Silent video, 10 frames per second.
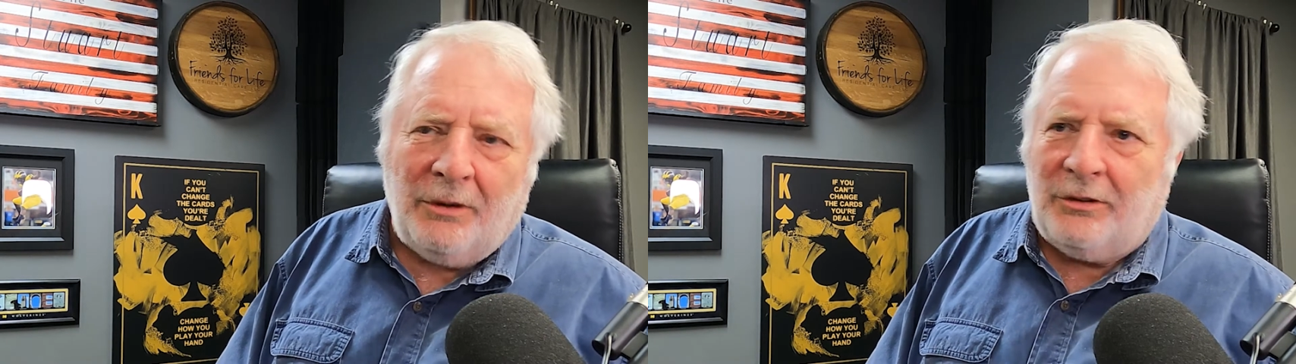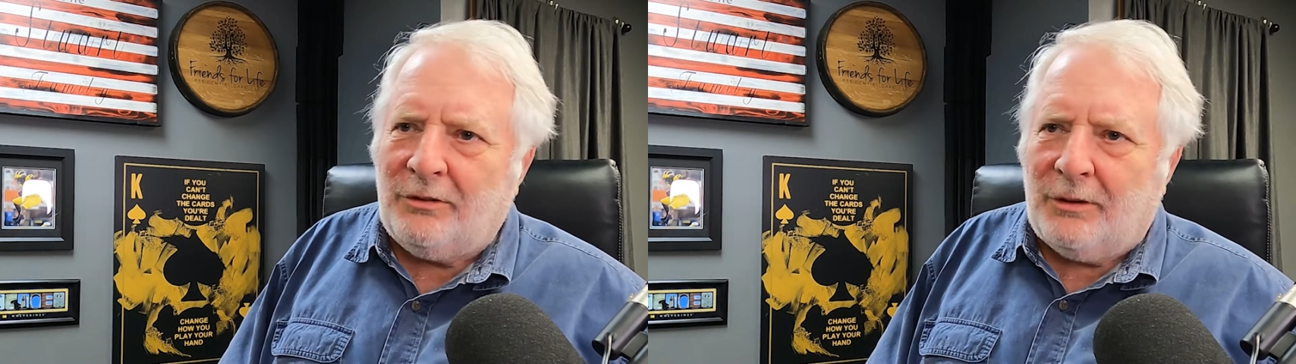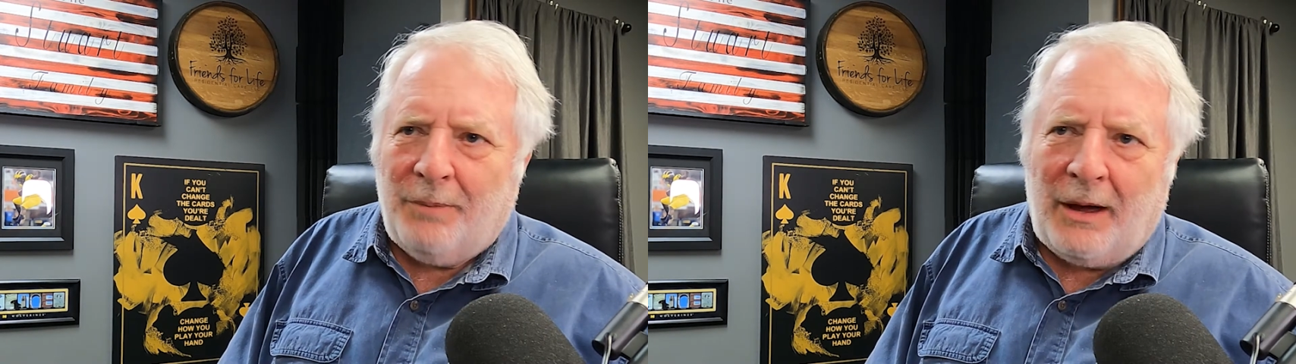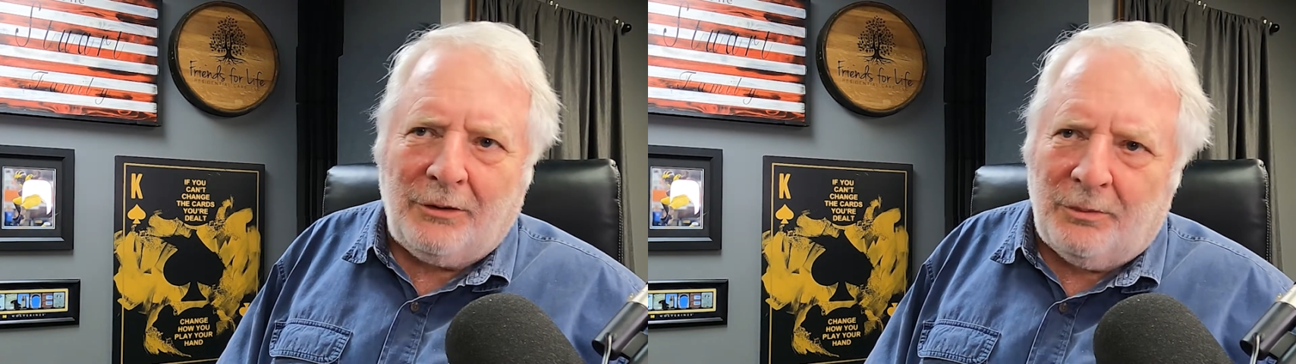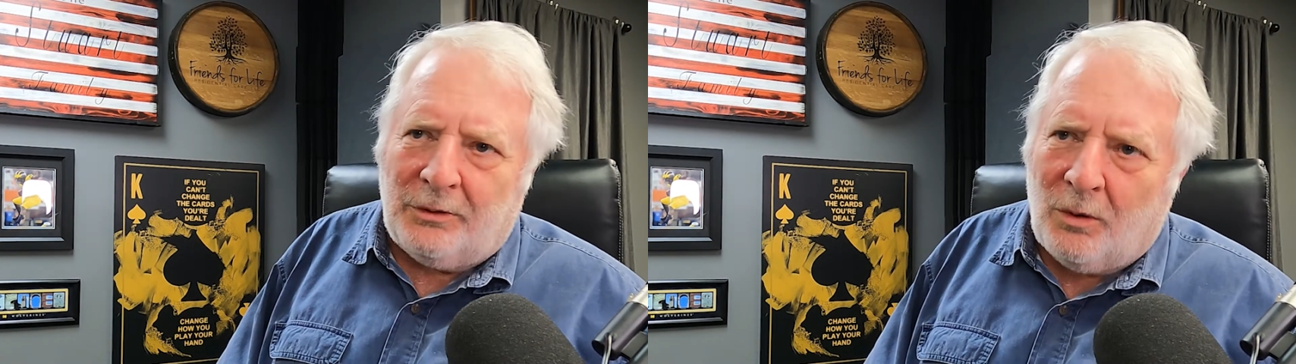is just a
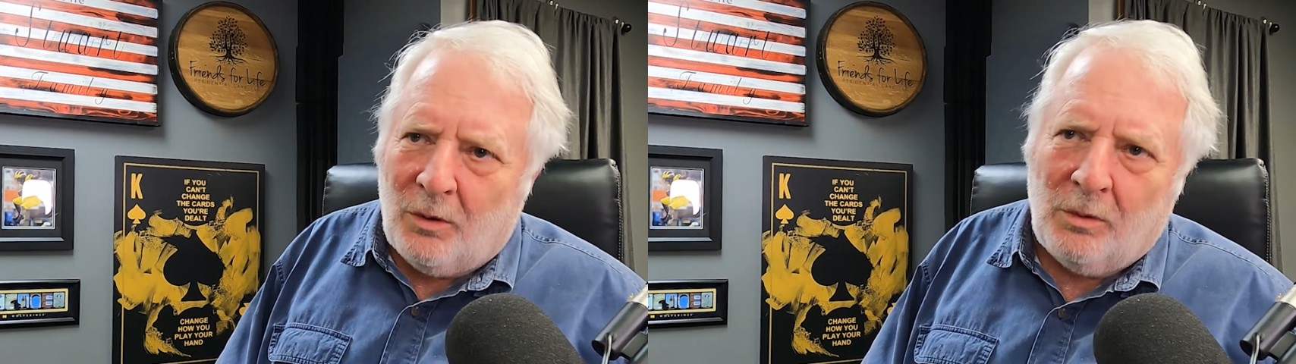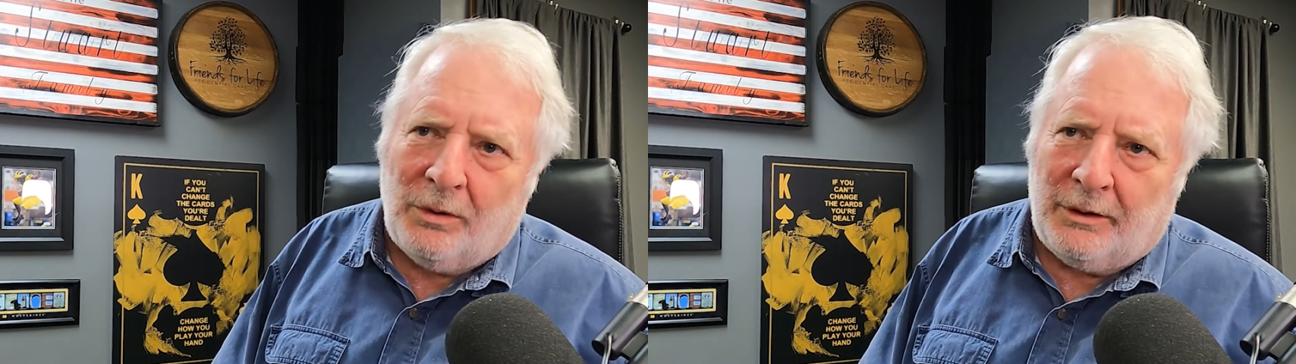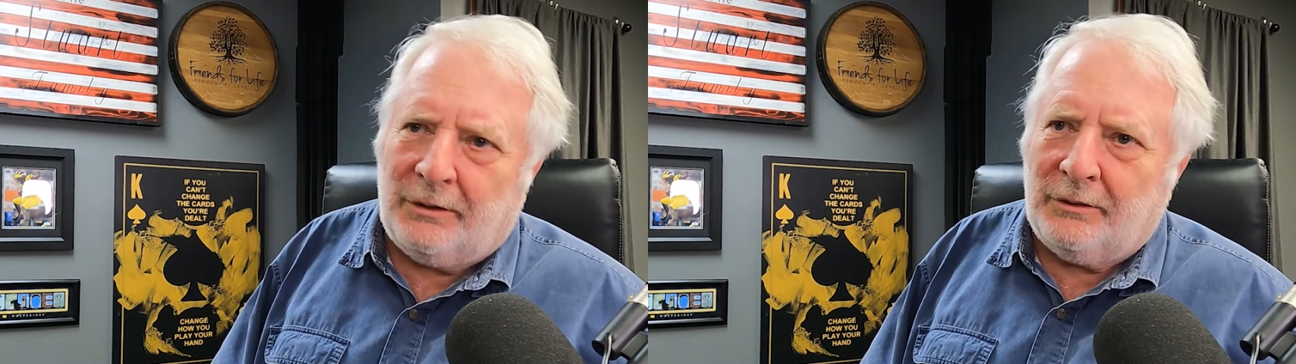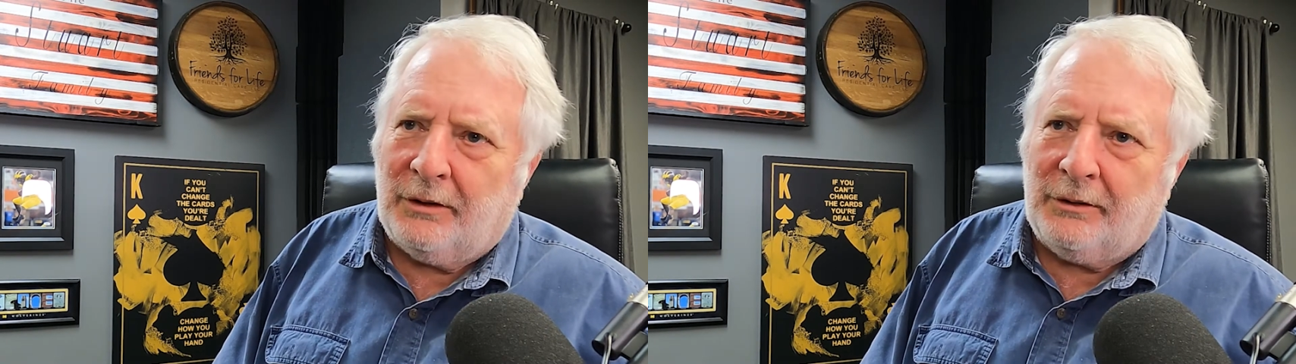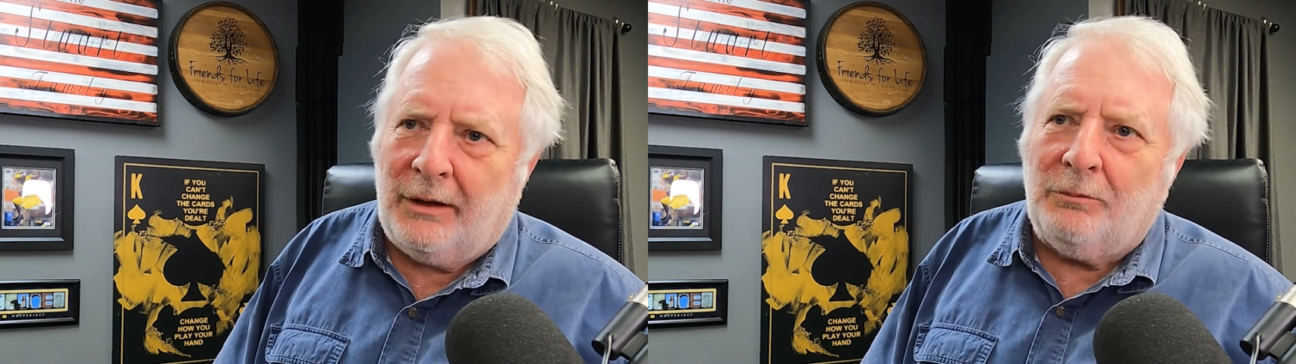box with a hole in it to
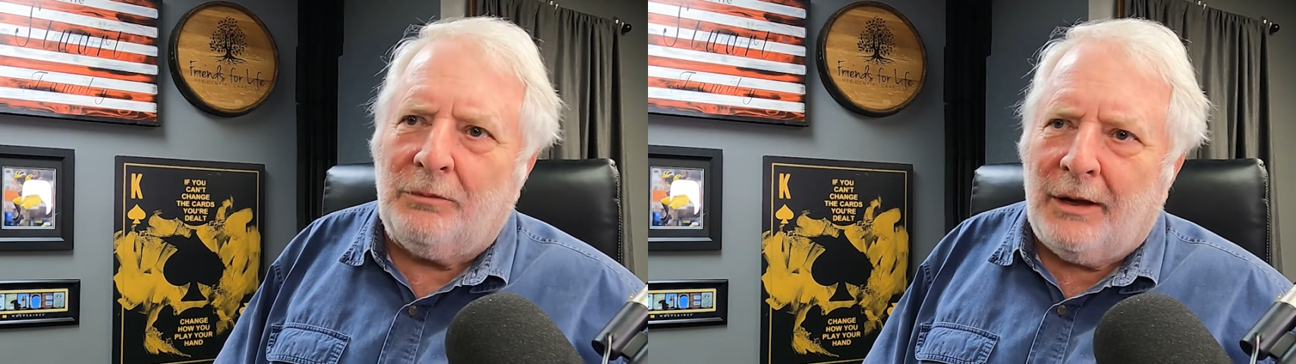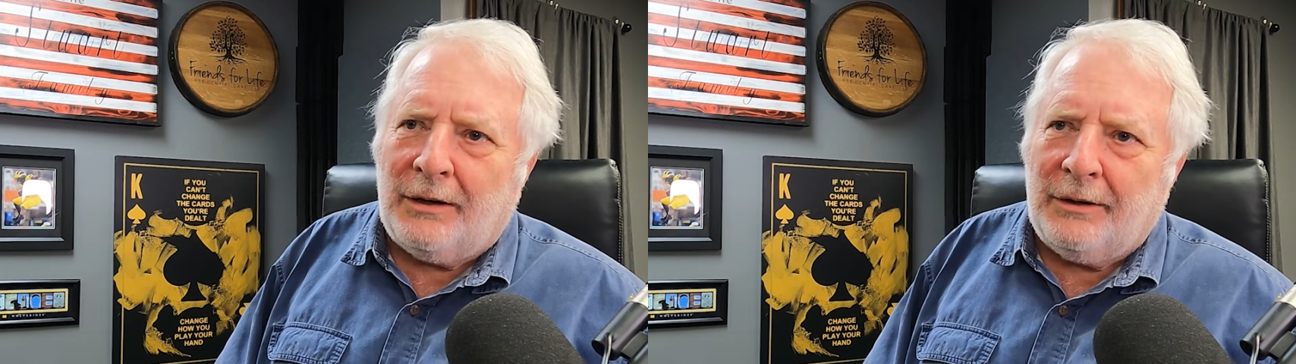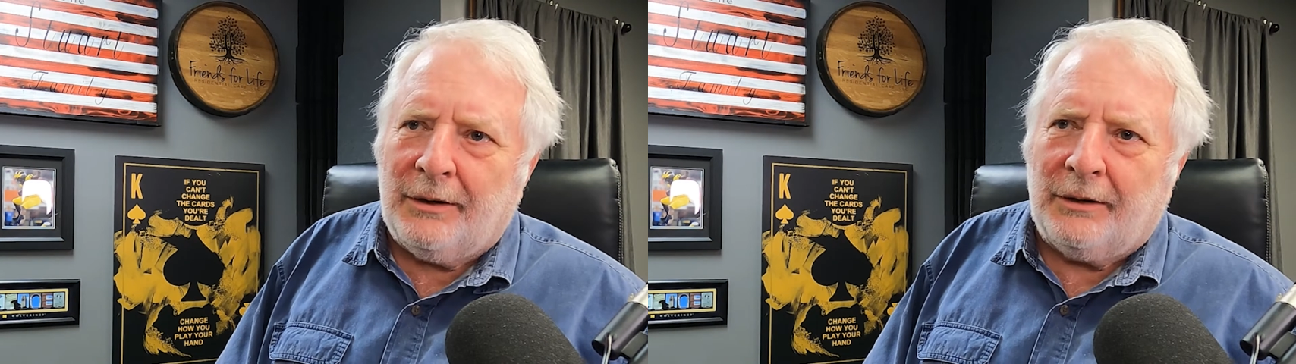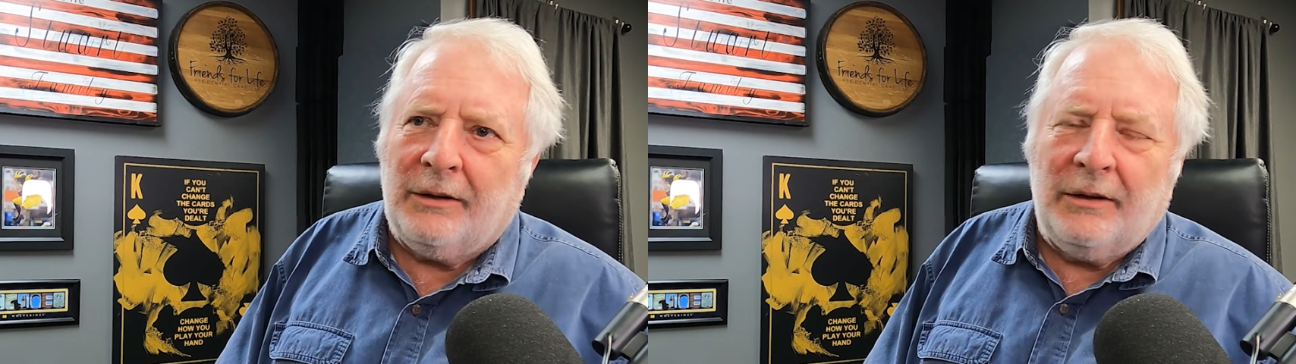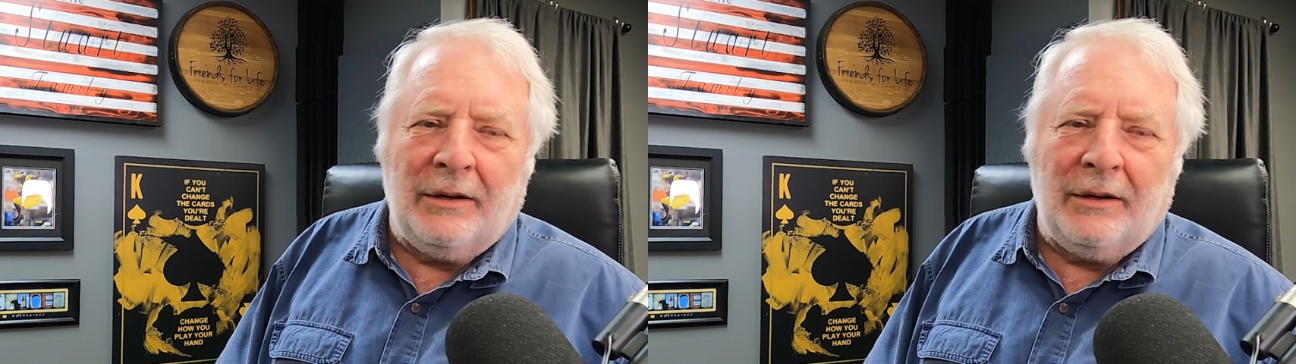let light in.